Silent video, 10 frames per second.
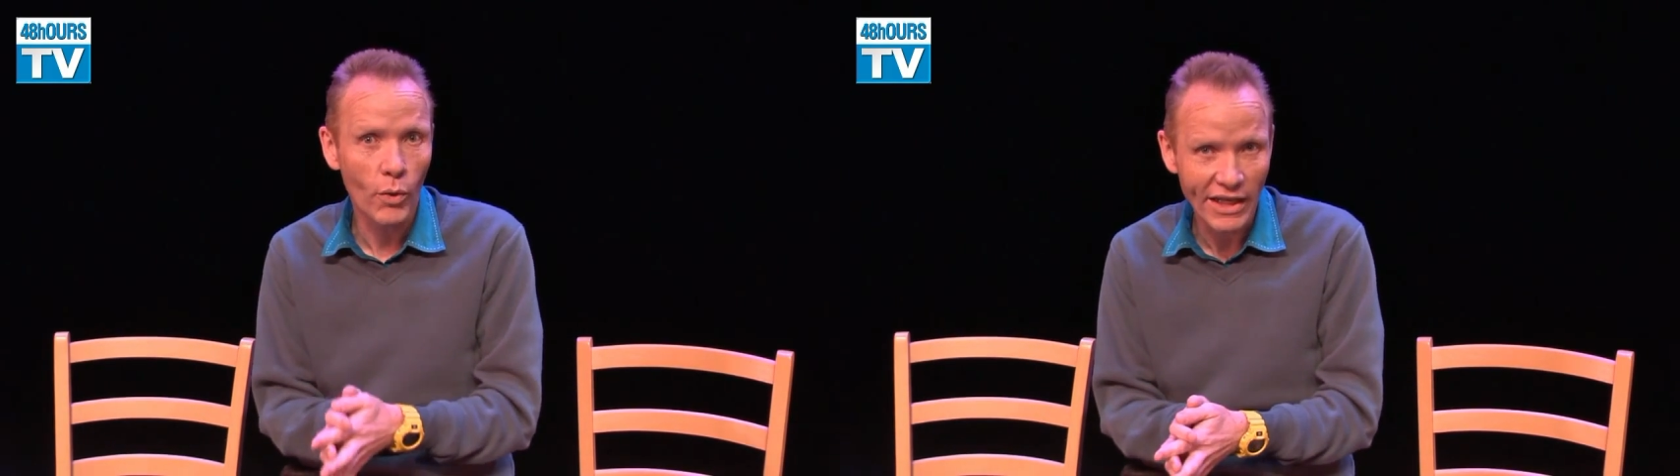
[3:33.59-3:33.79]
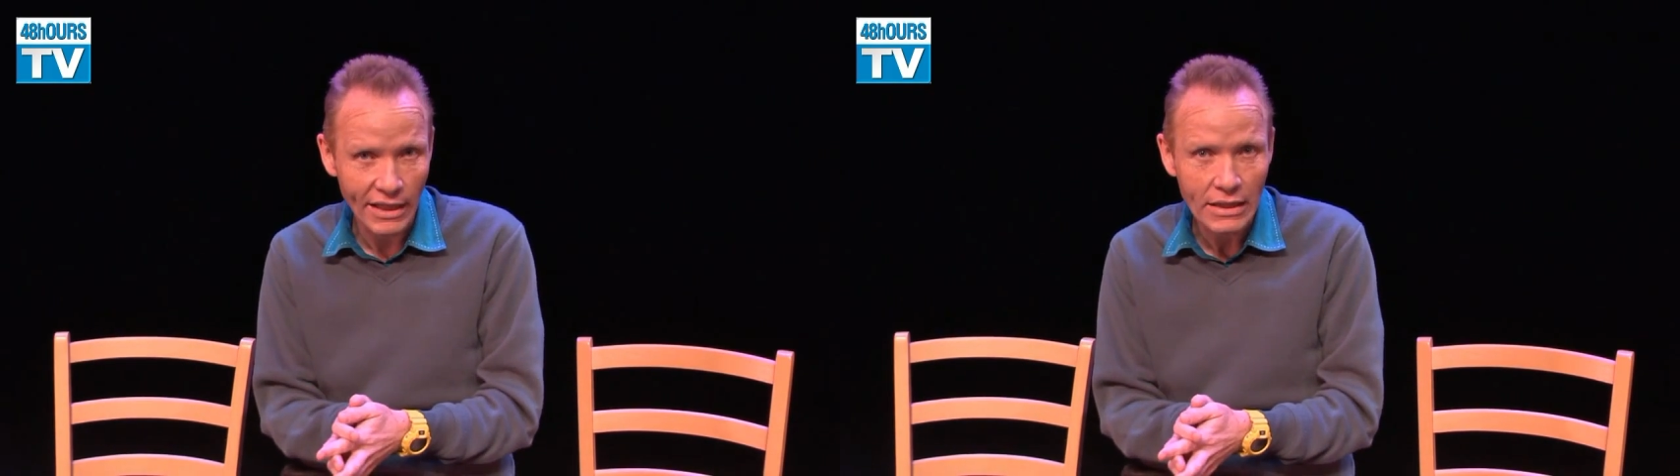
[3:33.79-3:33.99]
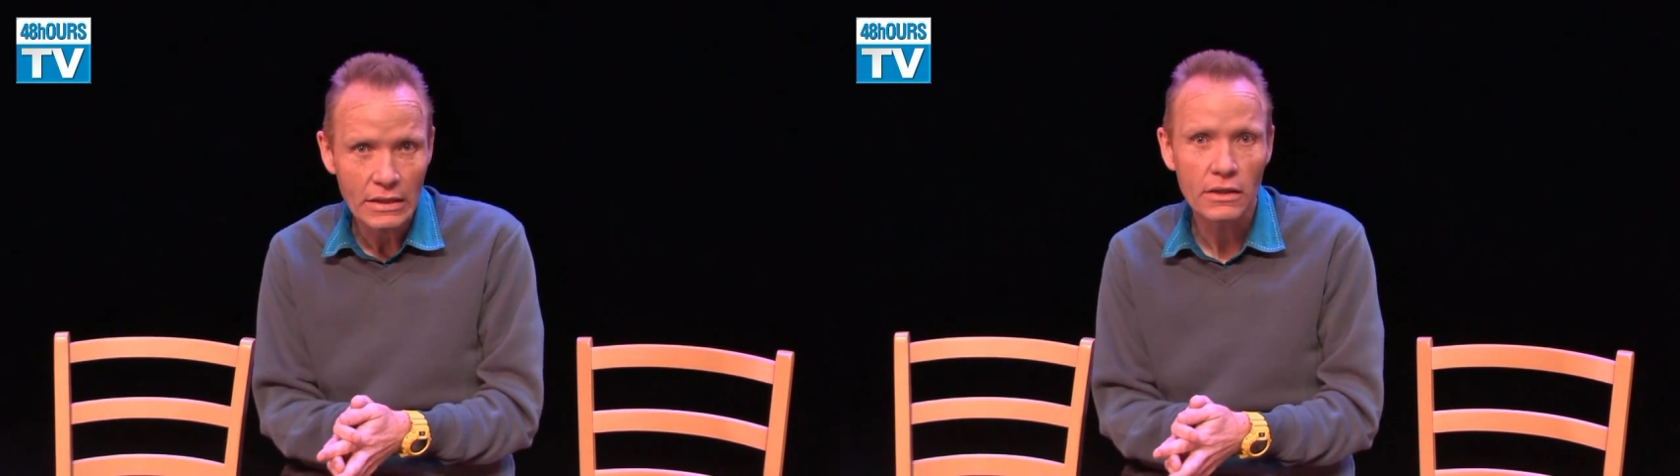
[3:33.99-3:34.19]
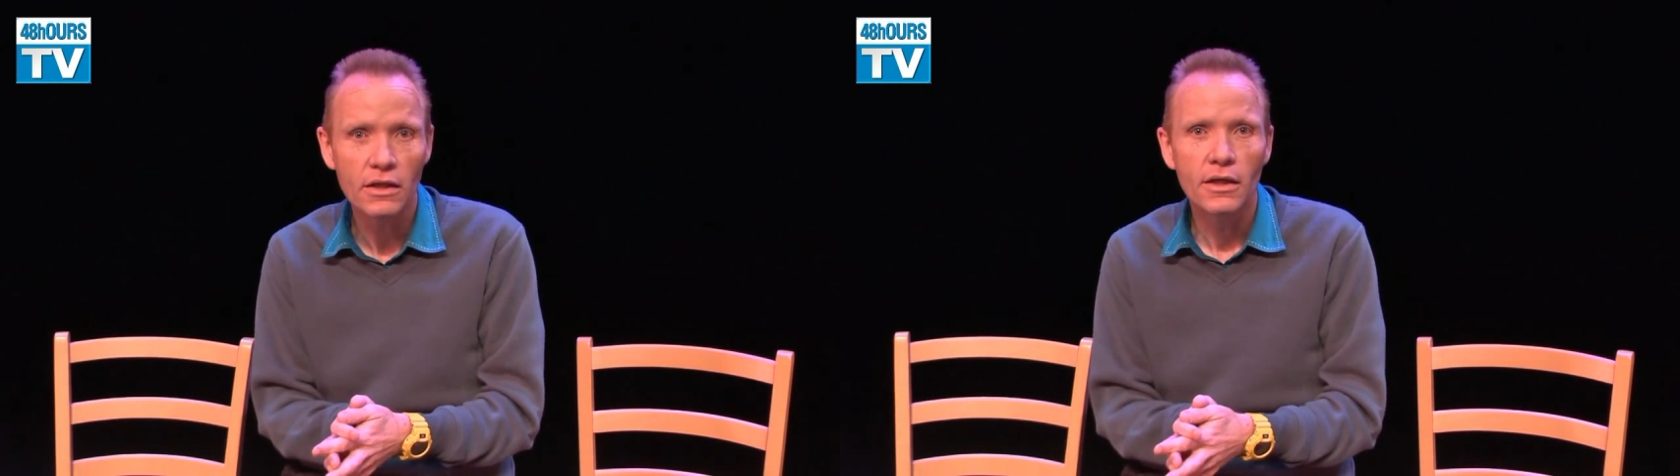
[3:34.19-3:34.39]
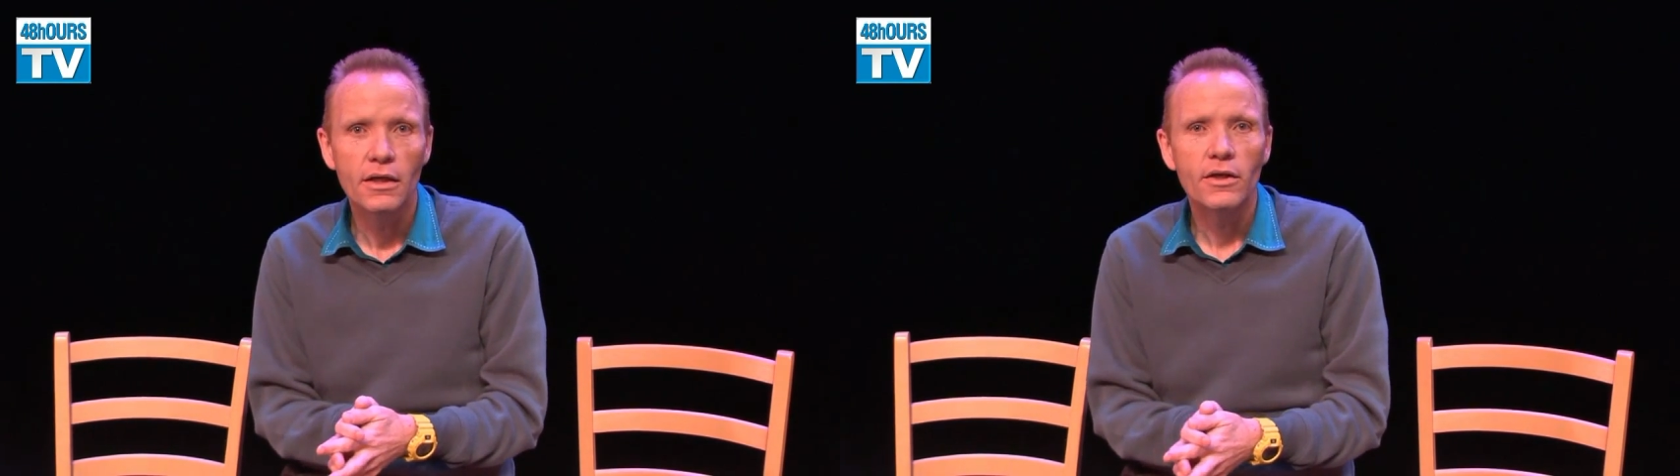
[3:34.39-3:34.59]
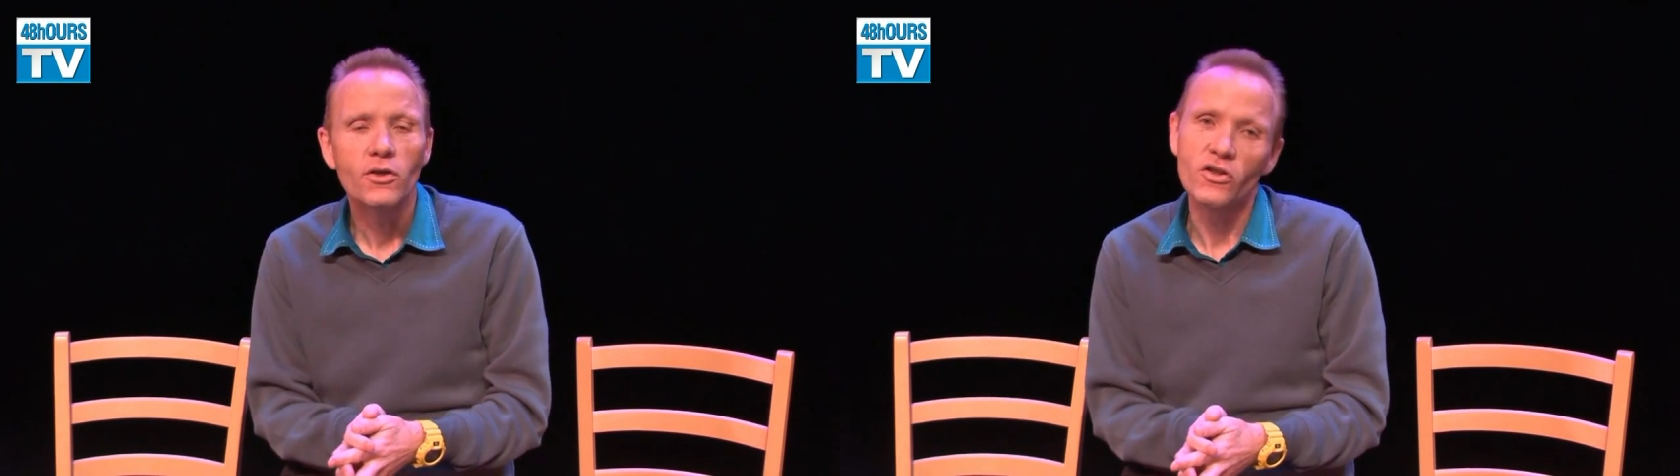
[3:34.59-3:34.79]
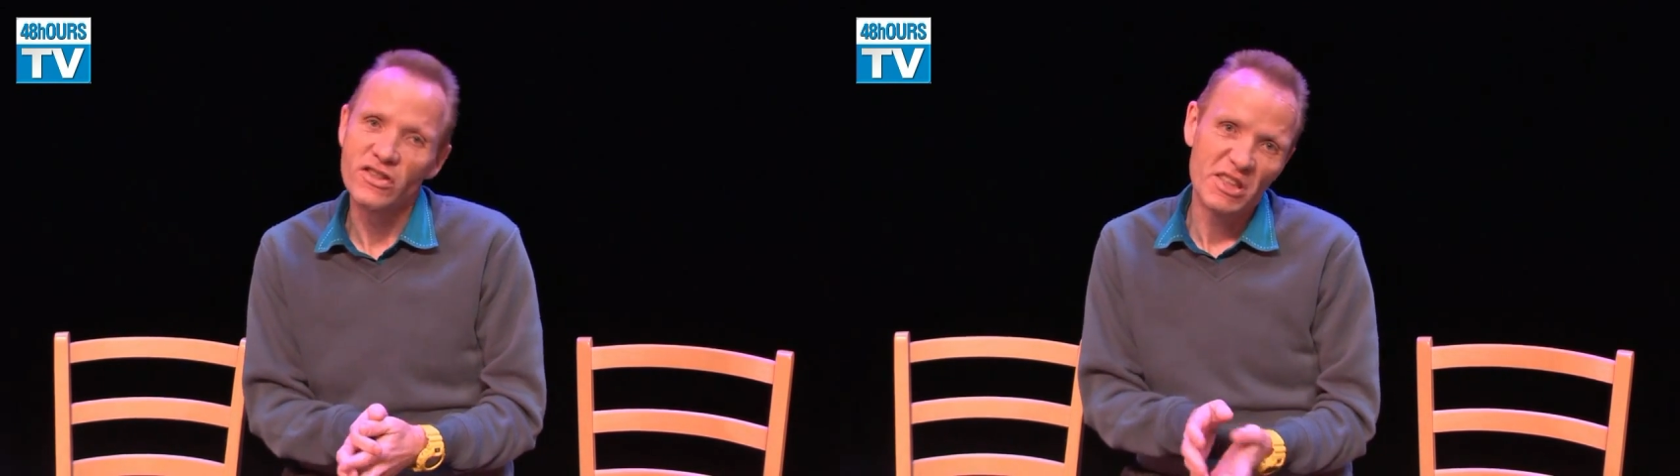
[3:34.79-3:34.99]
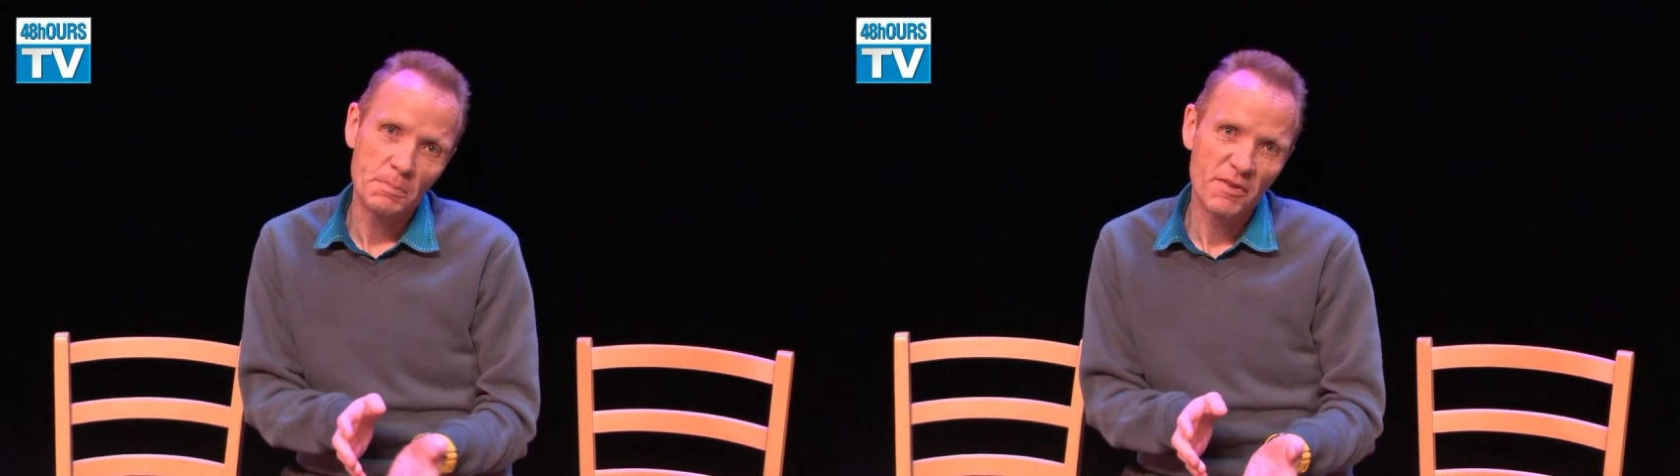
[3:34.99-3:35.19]
wedding,
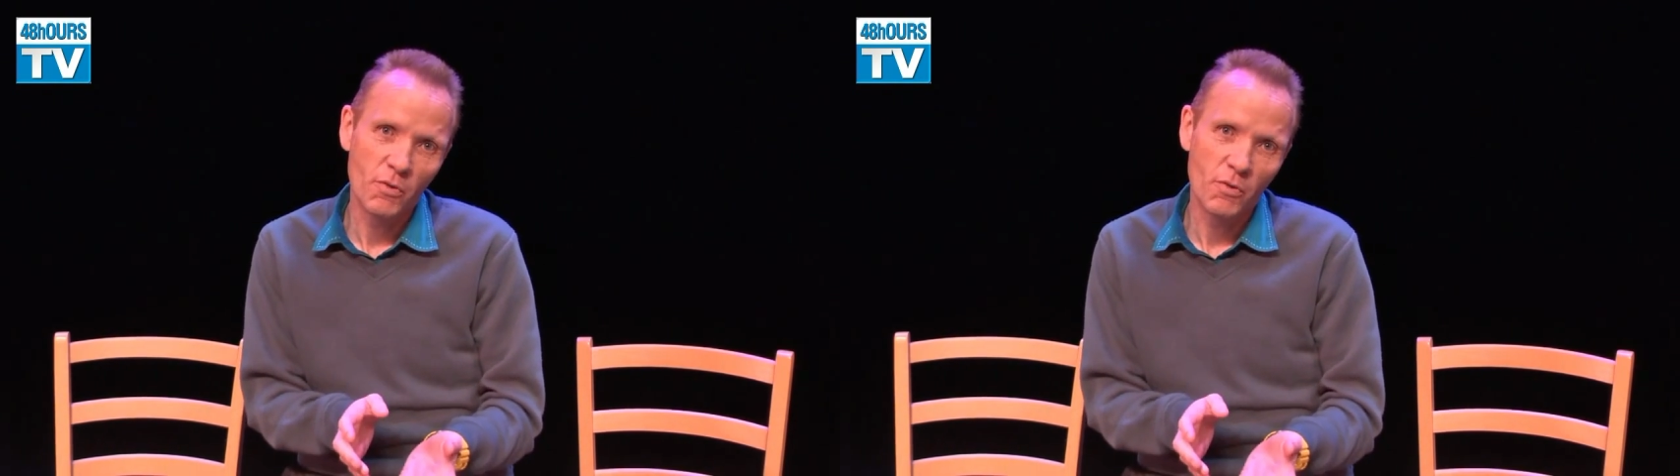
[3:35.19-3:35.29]
cheap